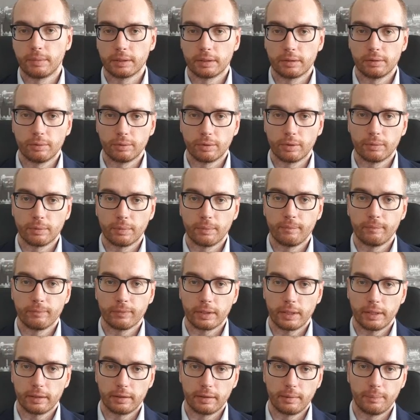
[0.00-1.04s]
look
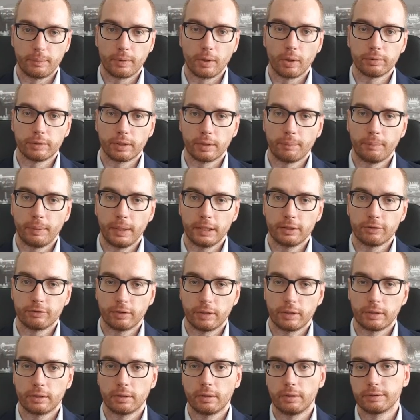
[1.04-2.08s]
at the broader
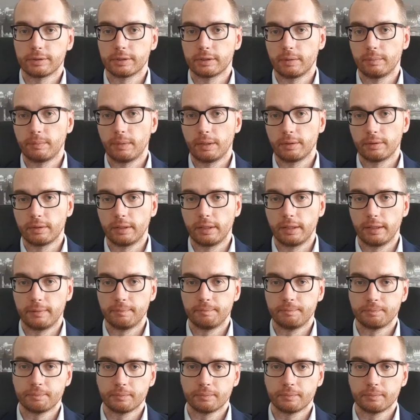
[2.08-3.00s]
picture, also about the